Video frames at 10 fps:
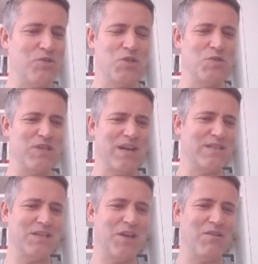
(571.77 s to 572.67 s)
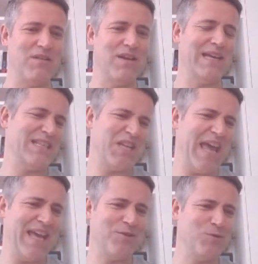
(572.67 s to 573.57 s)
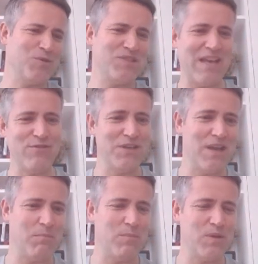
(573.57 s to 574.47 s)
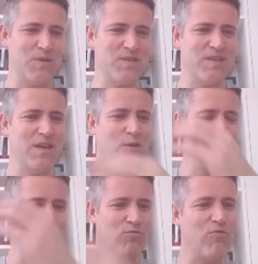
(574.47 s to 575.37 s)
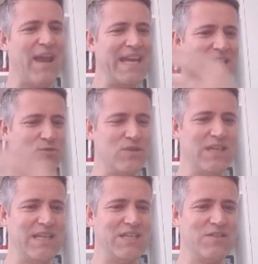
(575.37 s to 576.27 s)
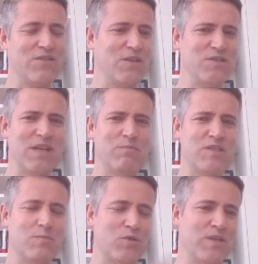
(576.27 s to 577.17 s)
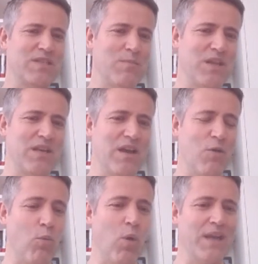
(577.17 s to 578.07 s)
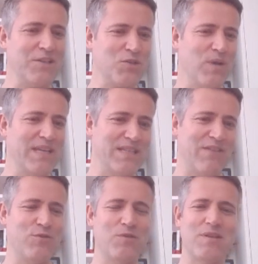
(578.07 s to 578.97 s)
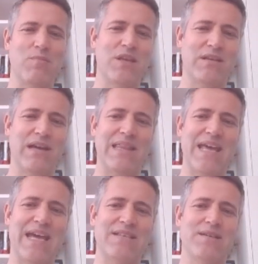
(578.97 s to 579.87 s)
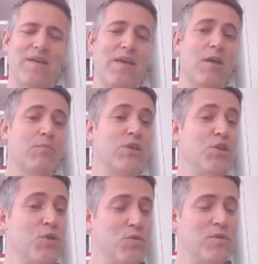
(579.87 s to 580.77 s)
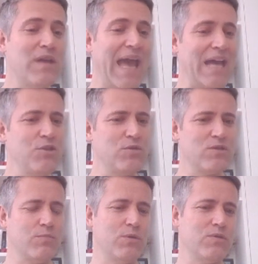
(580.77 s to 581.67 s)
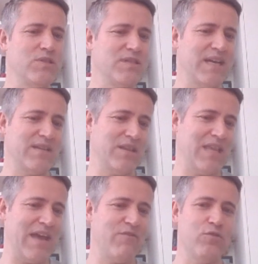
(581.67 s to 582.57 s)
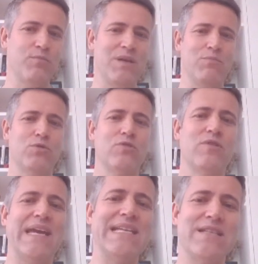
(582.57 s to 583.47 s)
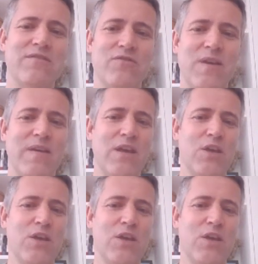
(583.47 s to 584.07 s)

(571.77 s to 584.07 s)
choosing, 10 or 7 numbers with a range within each of those numbers between something like 1 and 27 or something like that. But you and your supporters can therefore be more creative.